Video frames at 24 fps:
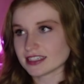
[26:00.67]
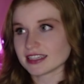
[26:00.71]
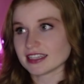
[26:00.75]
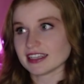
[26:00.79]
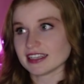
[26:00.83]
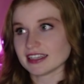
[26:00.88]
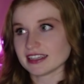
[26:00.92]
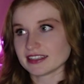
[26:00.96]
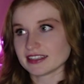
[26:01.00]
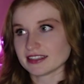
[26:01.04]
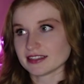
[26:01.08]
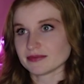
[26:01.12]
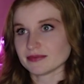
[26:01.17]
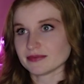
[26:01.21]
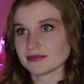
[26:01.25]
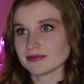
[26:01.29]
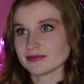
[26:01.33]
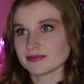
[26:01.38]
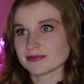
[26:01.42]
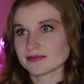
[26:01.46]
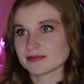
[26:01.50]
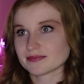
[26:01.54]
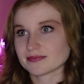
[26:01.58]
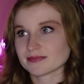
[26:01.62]

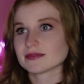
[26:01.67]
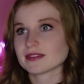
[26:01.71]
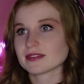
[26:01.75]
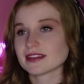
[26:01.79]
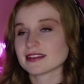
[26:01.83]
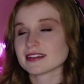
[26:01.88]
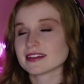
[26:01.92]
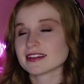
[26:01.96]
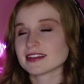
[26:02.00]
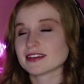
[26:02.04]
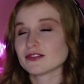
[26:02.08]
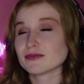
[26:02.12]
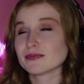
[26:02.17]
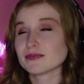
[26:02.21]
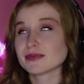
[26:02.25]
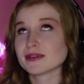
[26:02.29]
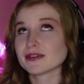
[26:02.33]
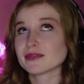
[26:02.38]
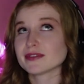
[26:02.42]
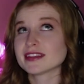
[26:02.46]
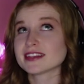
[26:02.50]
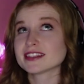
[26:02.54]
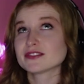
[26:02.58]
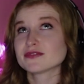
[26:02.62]
team, and then he would be
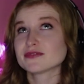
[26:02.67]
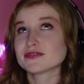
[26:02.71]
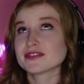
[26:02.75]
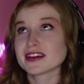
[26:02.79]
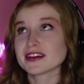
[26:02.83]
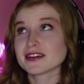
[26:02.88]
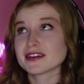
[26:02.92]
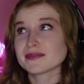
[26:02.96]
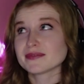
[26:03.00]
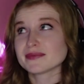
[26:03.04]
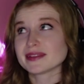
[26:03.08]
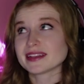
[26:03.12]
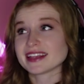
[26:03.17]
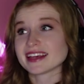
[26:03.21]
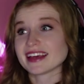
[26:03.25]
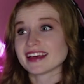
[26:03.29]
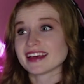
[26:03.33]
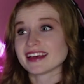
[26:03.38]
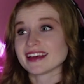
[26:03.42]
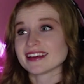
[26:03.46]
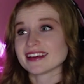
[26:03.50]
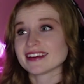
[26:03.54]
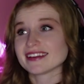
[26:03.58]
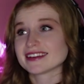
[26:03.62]
with his
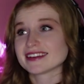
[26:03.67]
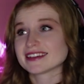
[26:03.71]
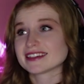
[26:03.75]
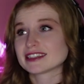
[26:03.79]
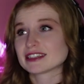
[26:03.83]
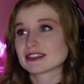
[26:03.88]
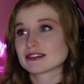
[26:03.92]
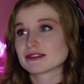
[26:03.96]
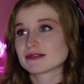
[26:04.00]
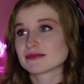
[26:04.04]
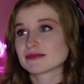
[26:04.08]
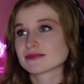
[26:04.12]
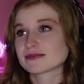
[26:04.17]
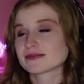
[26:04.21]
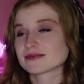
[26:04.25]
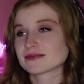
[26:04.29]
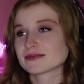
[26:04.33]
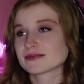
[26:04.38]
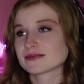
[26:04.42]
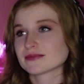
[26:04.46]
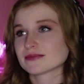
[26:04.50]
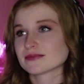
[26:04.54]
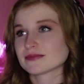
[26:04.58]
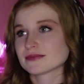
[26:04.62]
family.
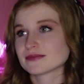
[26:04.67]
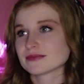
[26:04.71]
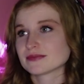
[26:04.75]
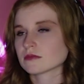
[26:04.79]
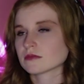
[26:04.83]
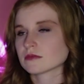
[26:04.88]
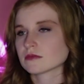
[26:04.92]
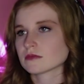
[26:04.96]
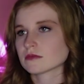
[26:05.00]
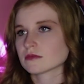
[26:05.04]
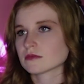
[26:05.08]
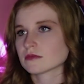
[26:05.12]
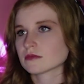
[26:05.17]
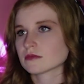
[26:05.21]
What do these